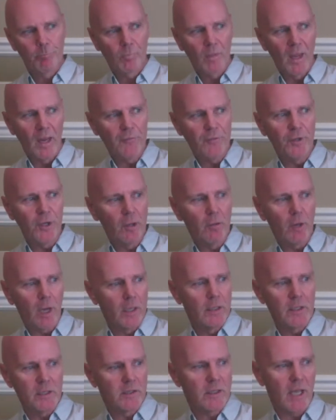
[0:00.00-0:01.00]
If you don't
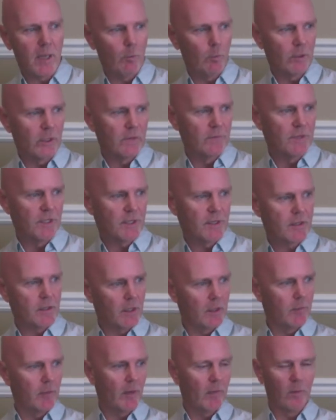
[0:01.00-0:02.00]
understand what I've just said
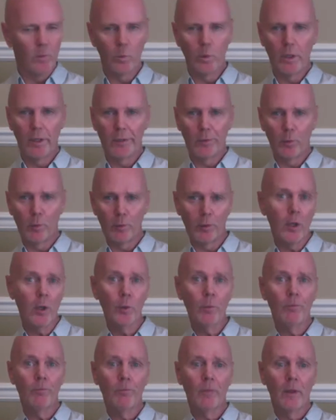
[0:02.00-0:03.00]
about the word although,
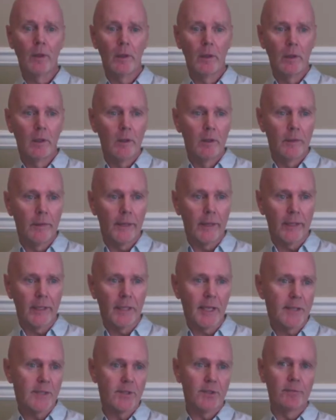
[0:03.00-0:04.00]
then I
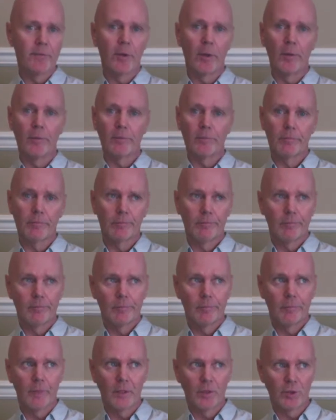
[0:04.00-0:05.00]
guess you've got
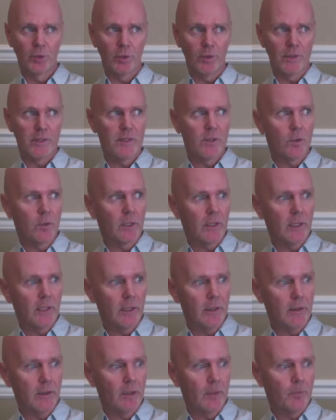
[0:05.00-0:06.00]
a choice. You can
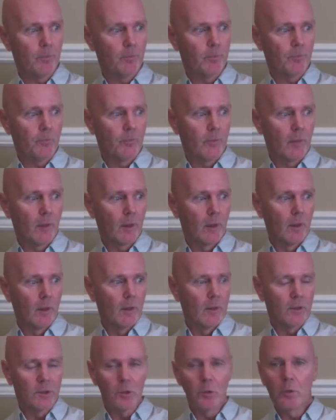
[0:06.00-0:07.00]
either
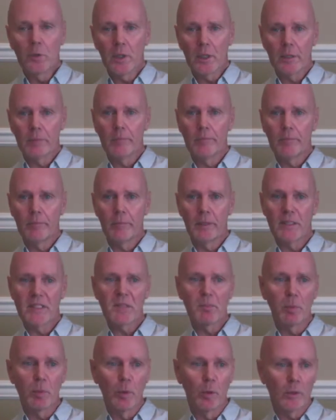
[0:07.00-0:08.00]
Google it,
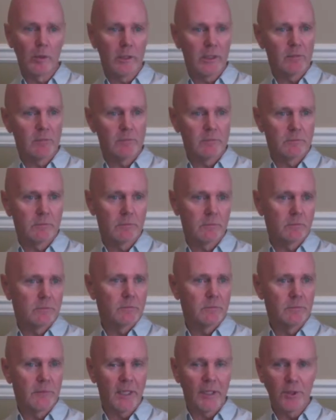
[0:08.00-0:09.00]
explore it,
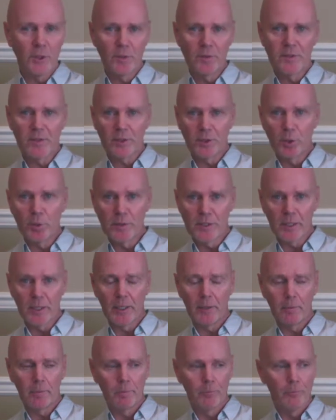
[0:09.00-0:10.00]
get used to using
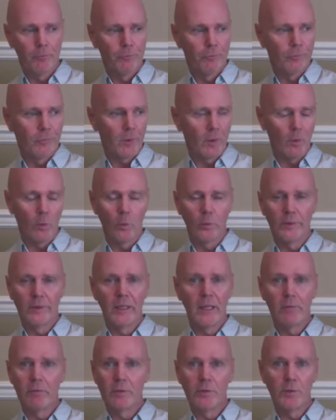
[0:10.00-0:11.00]
it, or
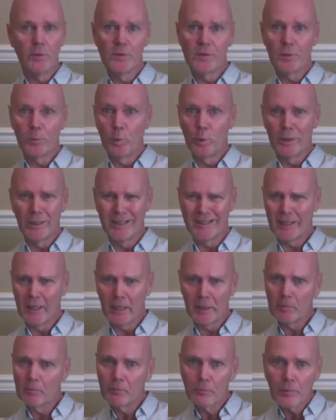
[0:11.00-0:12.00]
never use the word
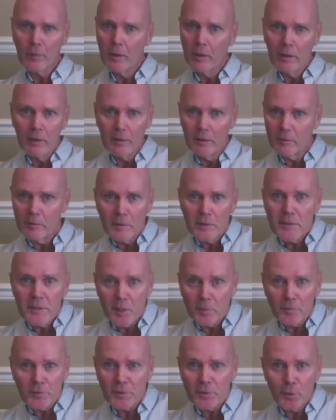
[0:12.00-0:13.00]
again. It's
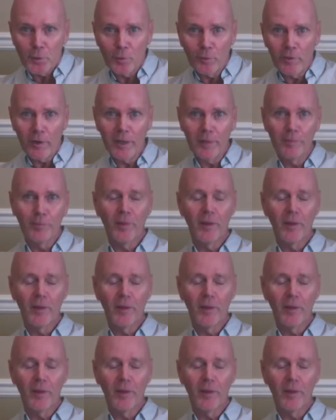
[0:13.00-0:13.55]
up to you, right?